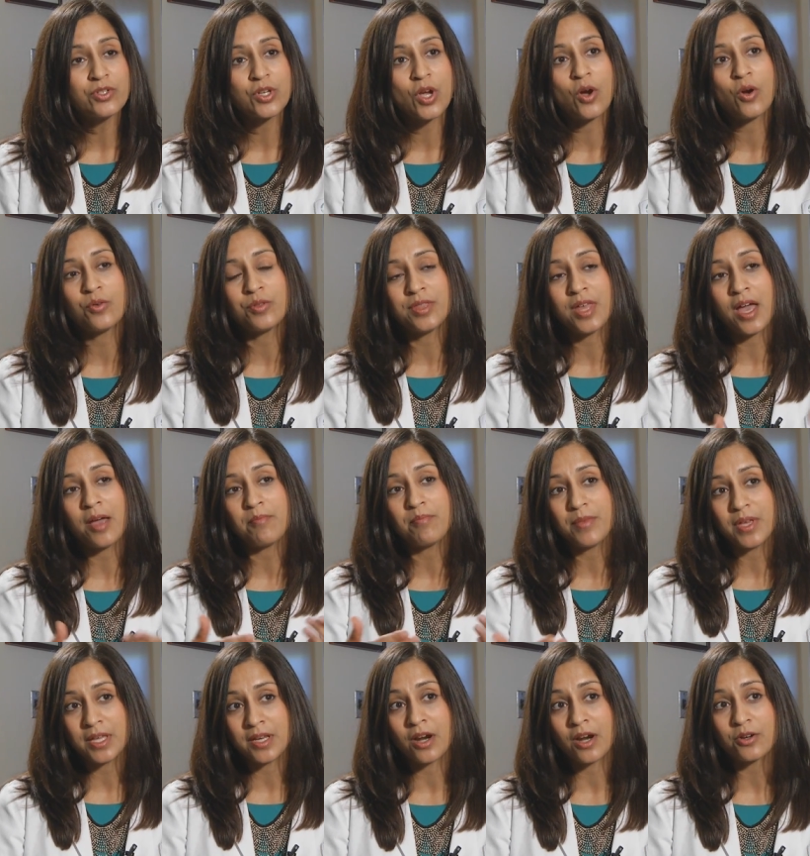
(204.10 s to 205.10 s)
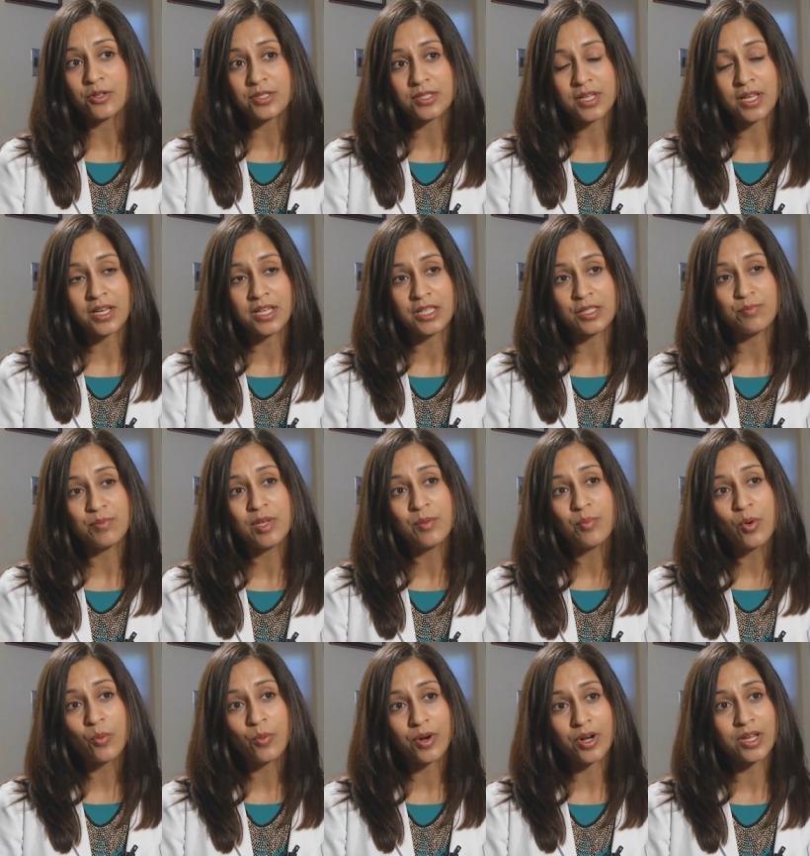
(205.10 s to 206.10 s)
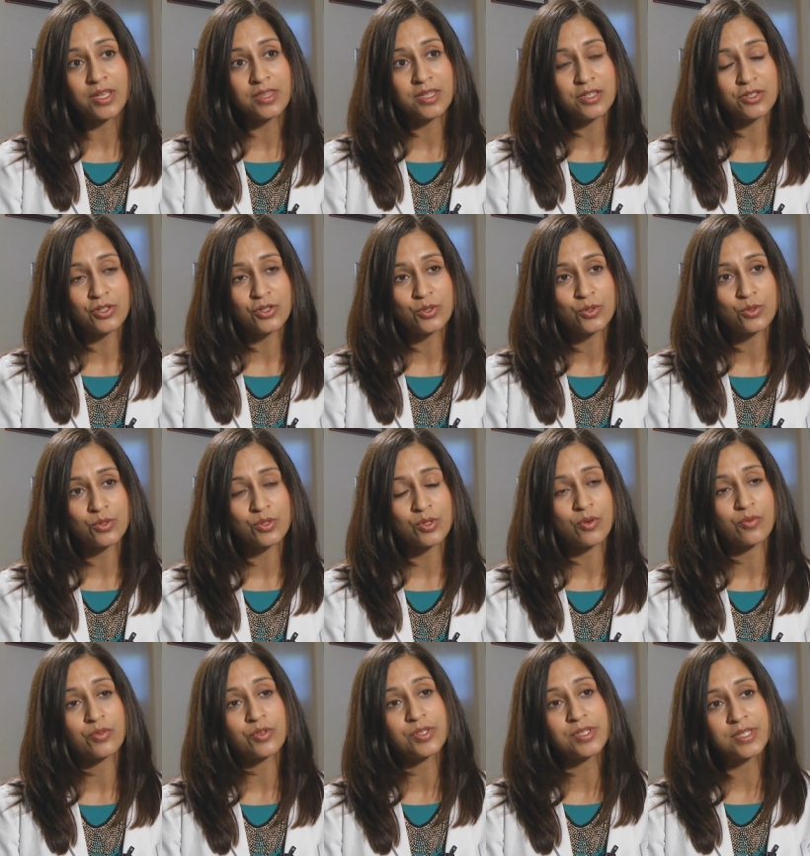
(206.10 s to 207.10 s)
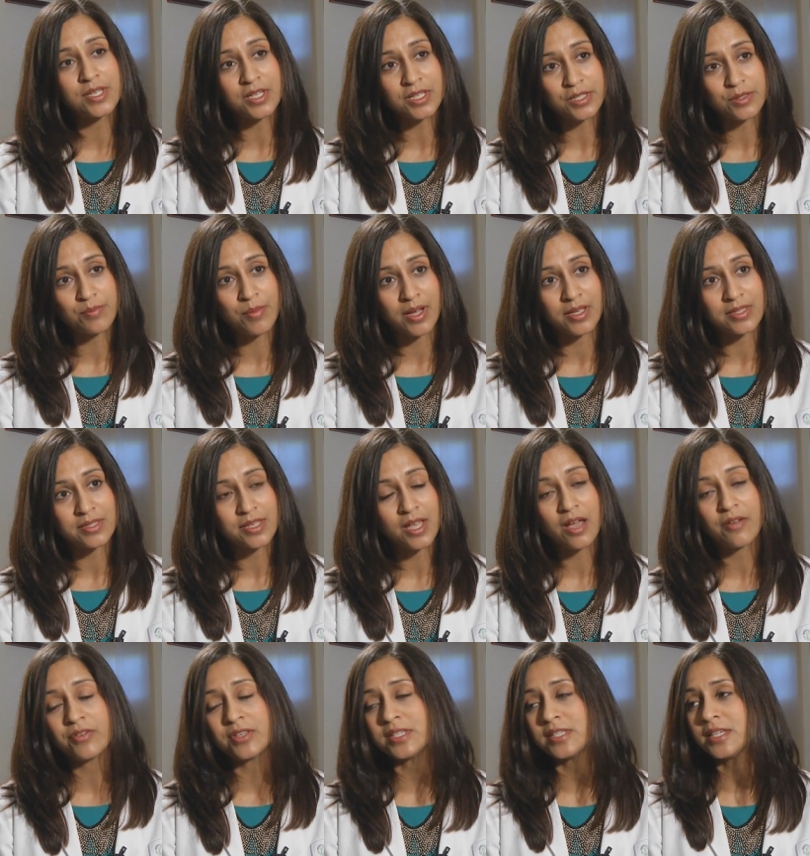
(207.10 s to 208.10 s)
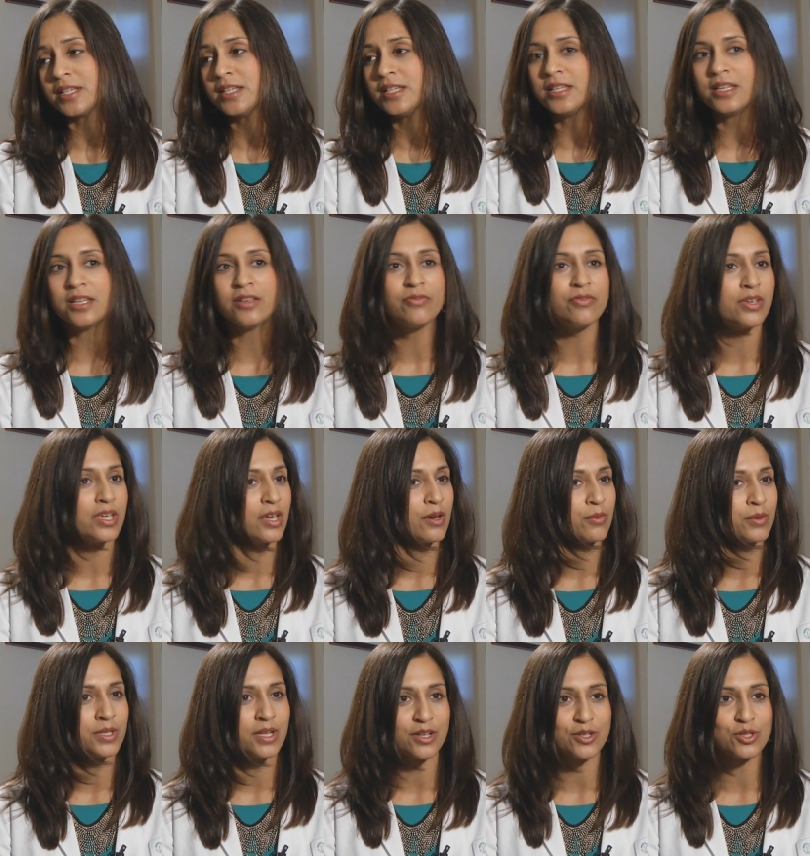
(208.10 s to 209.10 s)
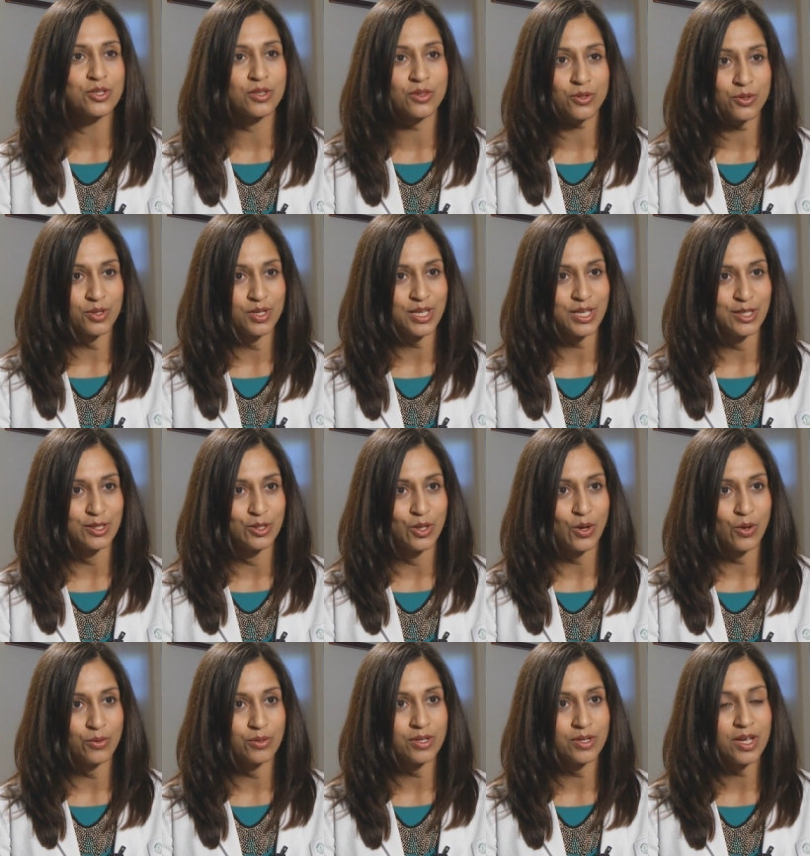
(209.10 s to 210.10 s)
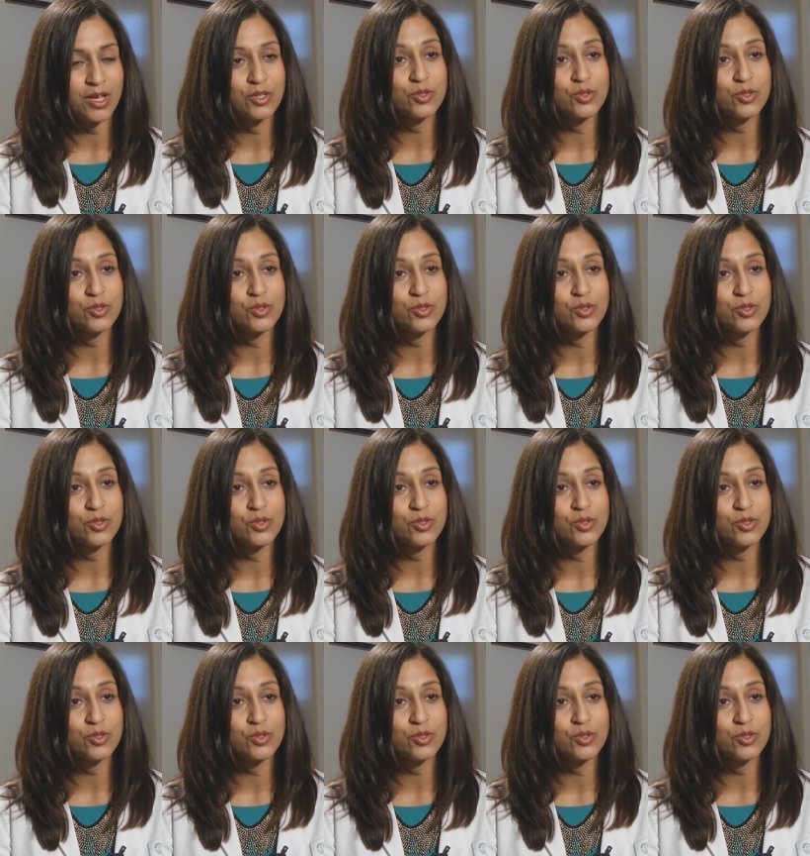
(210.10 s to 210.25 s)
shown that in our studies, people wearing these shoes over 6 months have a significant reduction in their knee load,